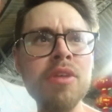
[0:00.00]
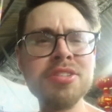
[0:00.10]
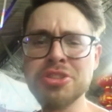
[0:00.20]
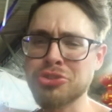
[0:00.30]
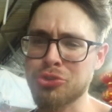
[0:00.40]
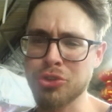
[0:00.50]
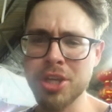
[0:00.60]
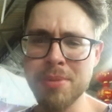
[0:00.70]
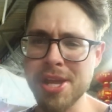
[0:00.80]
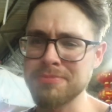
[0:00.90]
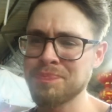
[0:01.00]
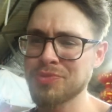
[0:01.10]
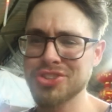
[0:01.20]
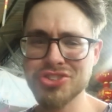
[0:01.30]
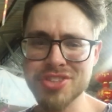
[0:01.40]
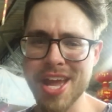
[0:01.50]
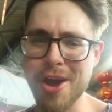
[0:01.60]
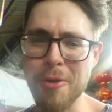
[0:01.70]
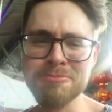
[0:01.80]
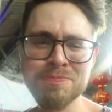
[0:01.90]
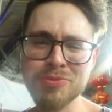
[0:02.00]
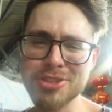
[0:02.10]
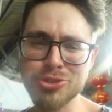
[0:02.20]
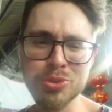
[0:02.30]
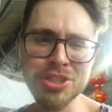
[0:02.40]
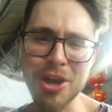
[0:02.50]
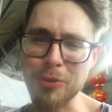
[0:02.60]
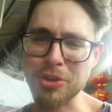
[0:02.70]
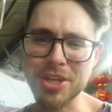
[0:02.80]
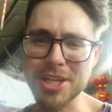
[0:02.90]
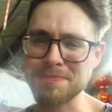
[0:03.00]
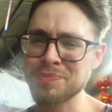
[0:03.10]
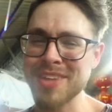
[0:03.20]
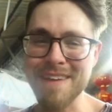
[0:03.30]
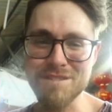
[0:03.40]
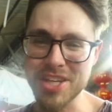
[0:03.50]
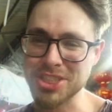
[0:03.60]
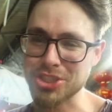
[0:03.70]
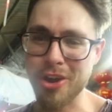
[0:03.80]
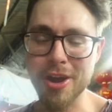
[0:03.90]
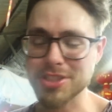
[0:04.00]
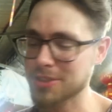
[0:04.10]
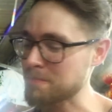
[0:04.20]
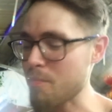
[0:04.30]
Just creamy snail, sweet coconut, fish sauce.